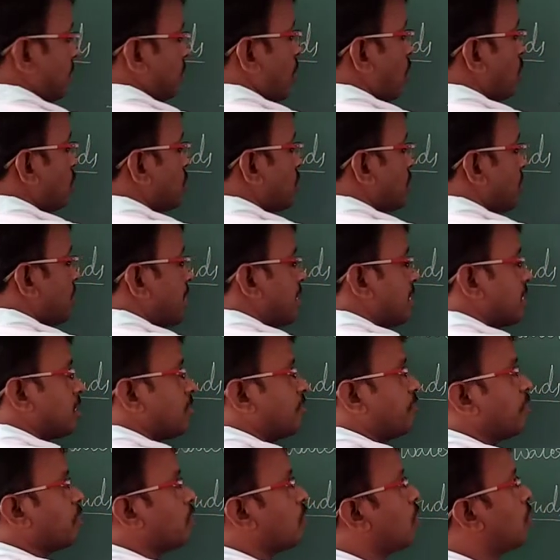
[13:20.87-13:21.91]
1000 meters if
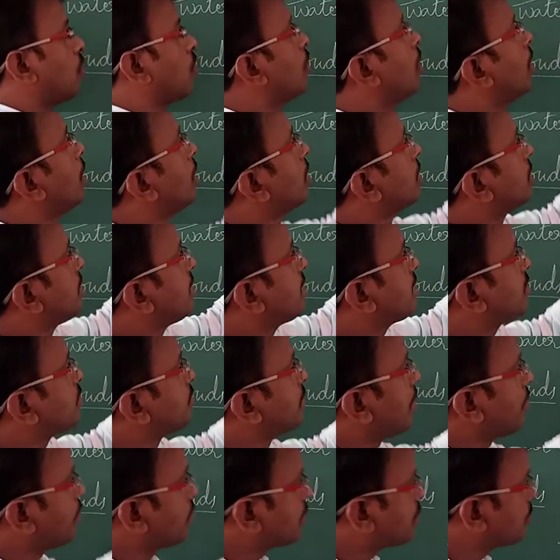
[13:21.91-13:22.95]
you go 6,
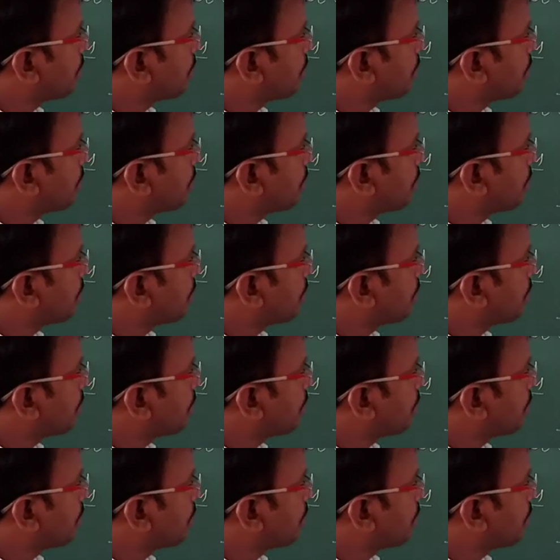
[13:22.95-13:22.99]
which